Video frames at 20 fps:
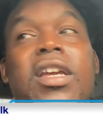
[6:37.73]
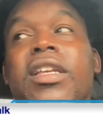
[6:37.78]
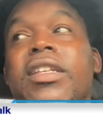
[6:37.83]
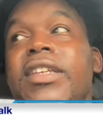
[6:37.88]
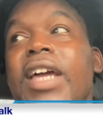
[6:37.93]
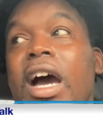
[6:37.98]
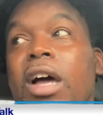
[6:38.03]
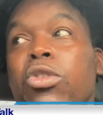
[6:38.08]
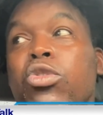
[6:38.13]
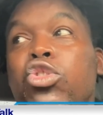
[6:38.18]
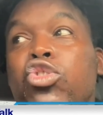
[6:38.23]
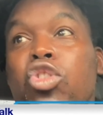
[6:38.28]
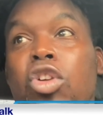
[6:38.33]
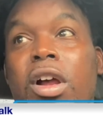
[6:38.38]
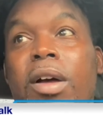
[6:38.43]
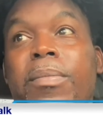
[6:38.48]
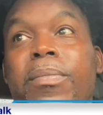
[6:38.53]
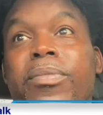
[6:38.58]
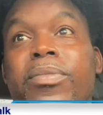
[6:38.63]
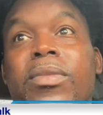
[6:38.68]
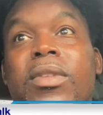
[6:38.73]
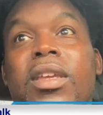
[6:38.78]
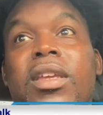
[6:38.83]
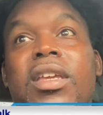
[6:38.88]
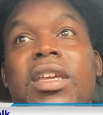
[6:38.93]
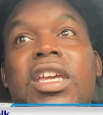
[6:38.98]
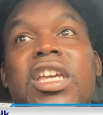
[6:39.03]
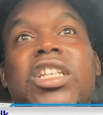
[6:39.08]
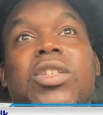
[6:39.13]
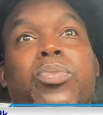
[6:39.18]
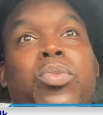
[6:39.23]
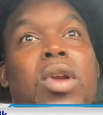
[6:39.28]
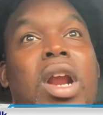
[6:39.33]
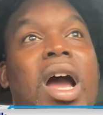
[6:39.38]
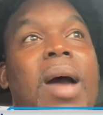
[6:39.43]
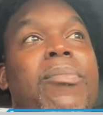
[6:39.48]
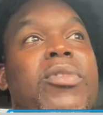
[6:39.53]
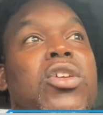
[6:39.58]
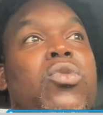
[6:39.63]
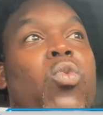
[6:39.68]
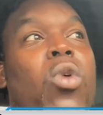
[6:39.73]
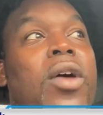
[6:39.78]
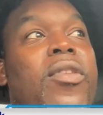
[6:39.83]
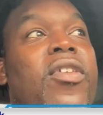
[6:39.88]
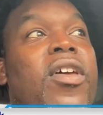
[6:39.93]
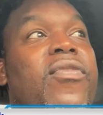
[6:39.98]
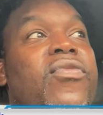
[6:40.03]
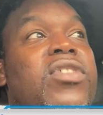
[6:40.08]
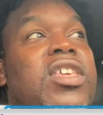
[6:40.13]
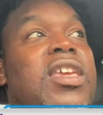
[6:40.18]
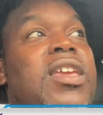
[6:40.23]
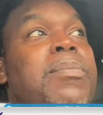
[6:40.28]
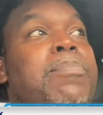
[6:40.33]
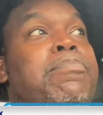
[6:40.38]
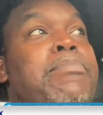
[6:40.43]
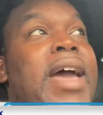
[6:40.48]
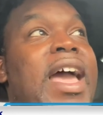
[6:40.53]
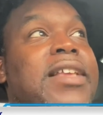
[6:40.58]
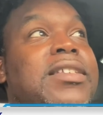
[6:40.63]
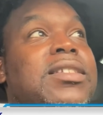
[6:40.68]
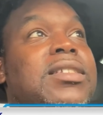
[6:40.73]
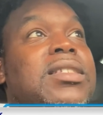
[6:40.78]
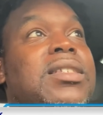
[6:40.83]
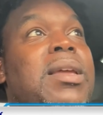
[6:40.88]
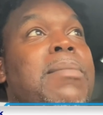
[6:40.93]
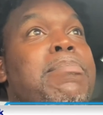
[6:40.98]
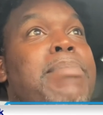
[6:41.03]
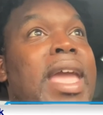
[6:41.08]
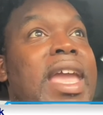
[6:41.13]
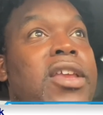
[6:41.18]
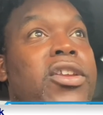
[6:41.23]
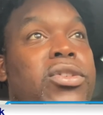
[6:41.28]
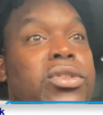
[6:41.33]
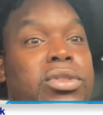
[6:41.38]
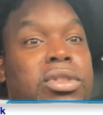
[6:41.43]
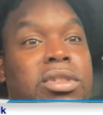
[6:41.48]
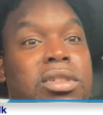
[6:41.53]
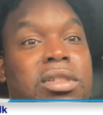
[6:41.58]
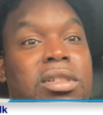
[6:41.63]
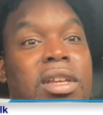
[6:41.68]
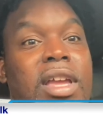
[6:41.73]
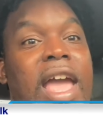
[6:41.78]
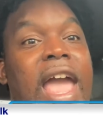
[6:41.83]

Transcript: Donald Trump is probably one of the best debaters